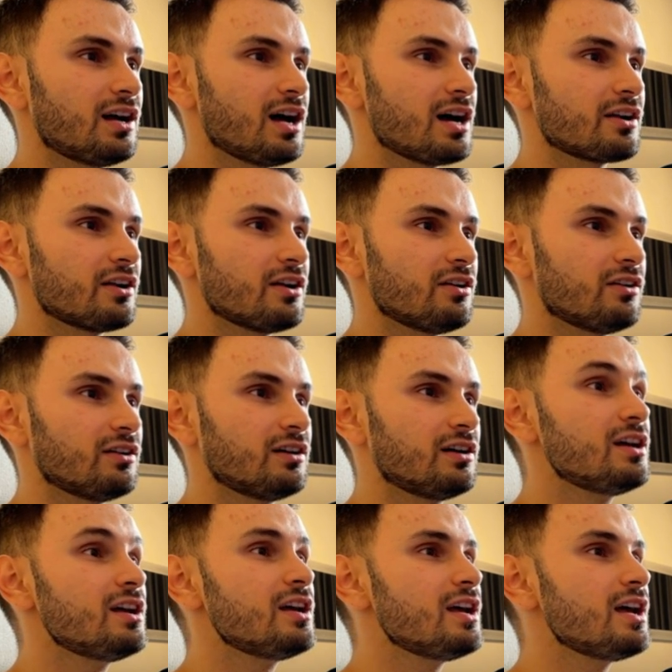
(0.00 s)
I don't know.
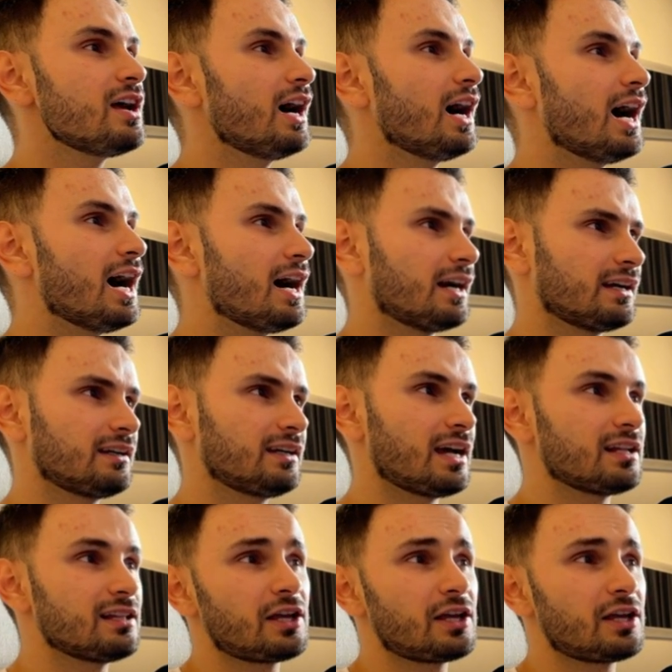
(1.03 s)
Uh, kind of